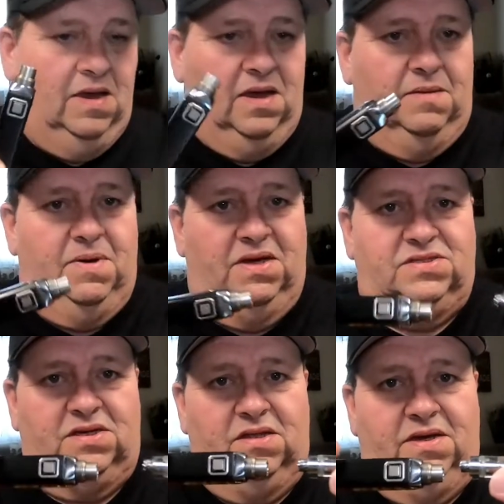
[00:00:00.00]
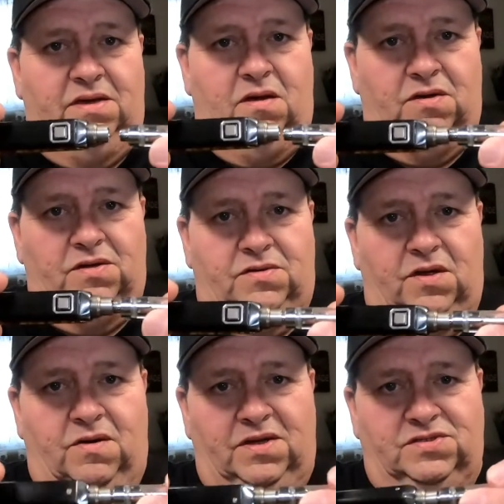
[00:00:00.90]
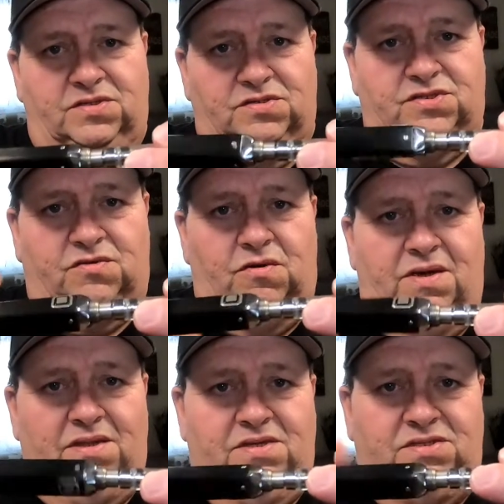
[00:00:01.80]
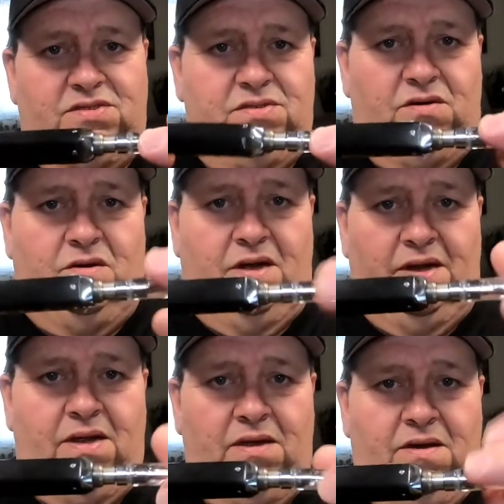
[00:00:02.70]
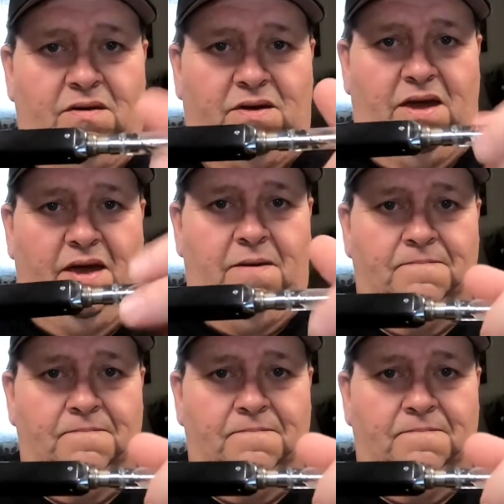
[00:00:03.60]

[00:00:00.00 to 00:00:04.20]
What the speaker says: And basically, all you're doing is you're screwing this on, okay?